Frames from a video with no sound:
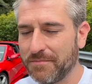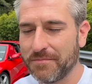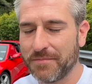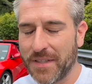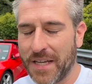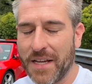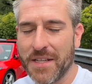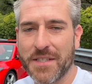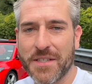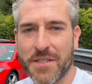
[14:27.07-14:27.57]

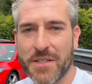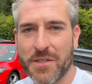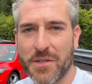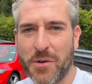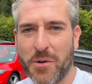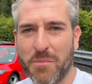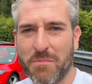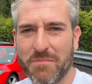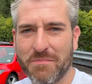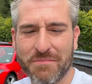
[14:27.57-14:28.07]
Kansas is
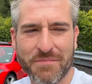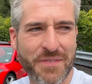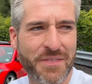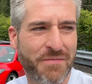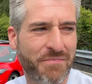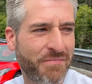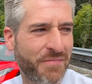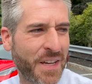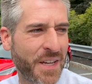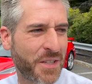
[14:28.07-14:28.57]
home.
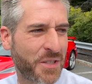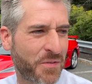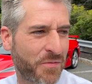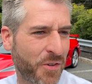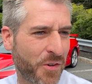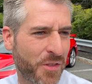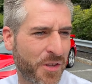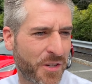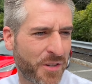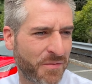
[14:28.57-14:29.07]
Thanks
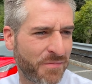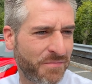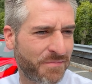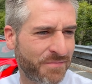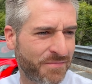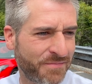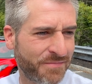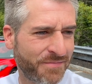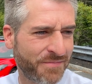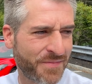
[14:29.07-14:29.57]
for the
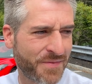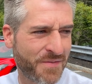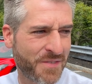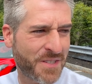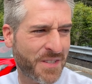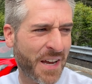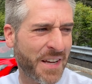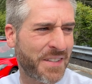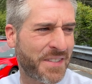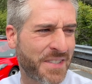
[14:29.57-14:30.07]

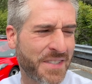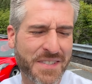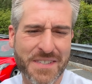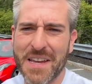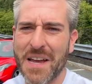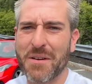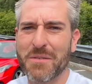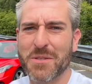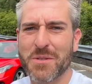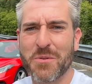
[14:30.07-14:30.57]
sights and
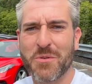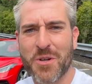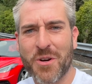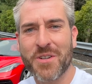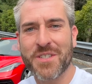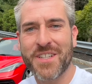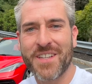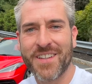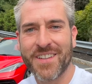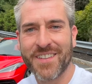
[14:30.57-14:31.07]
sounds, New
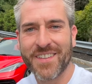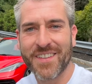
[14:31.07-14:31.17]
Jersey.